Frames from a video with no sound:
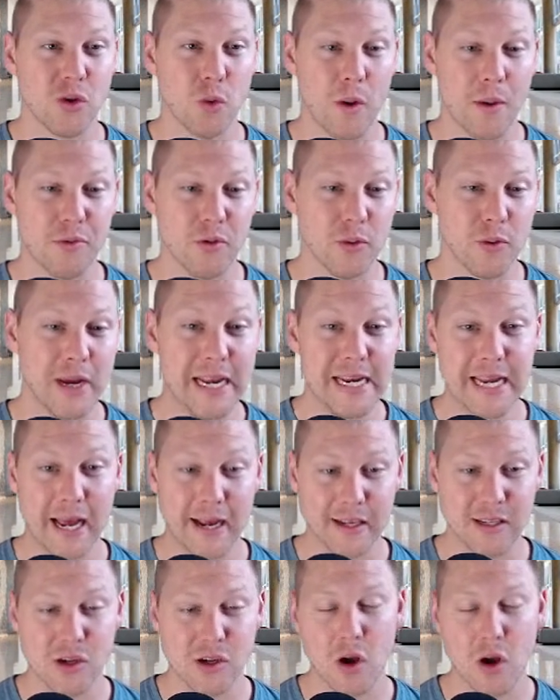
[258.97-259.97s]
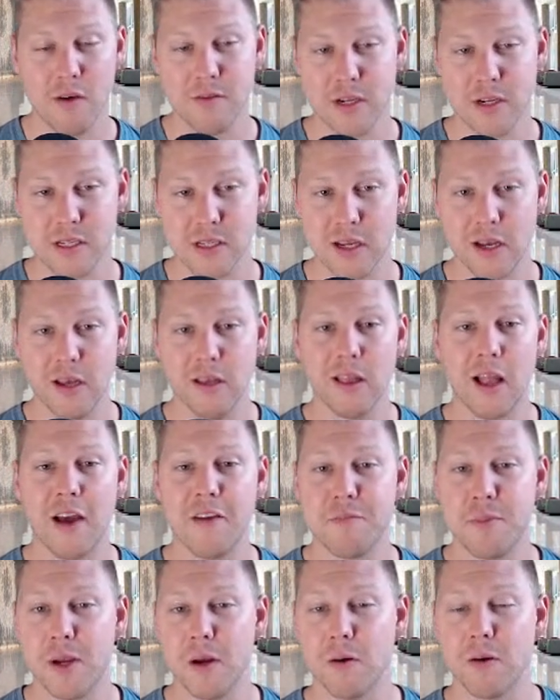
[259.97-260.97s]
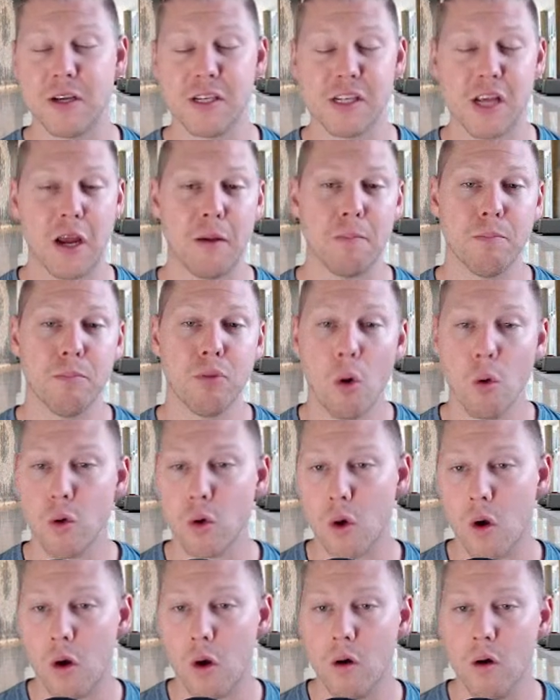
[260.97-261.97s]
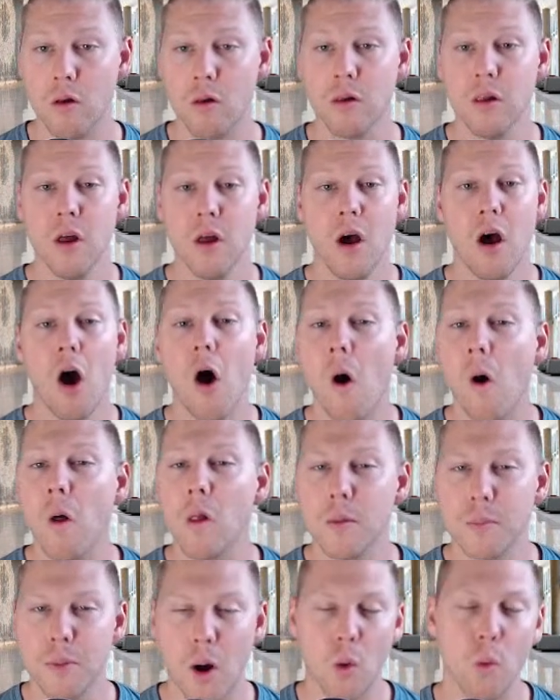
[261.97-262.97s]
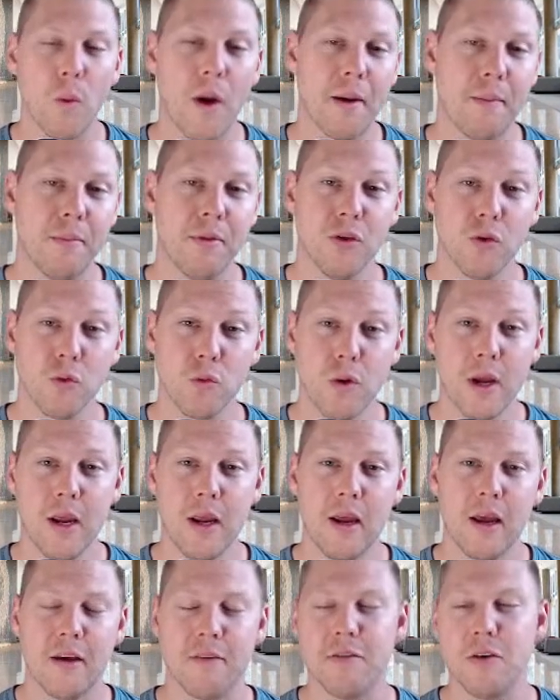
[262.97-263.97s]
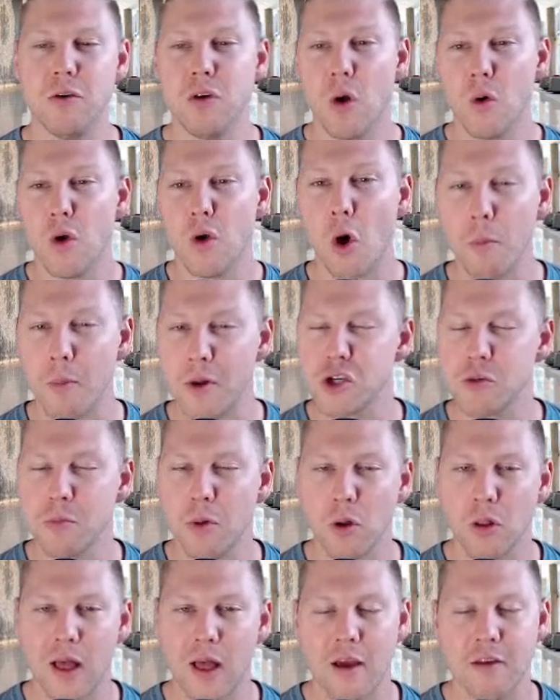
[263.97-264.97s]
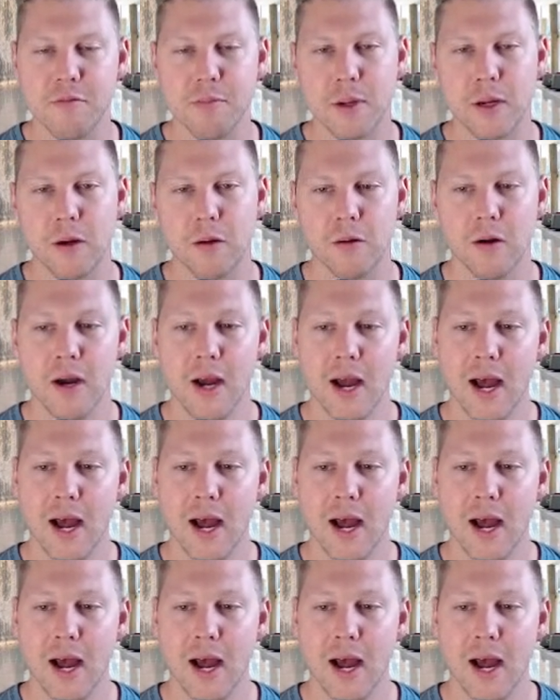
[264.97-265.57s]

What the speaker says: Web3 index. Obviously, Livepeer is a protocol all about Web3. If you don't know much about Livepeer,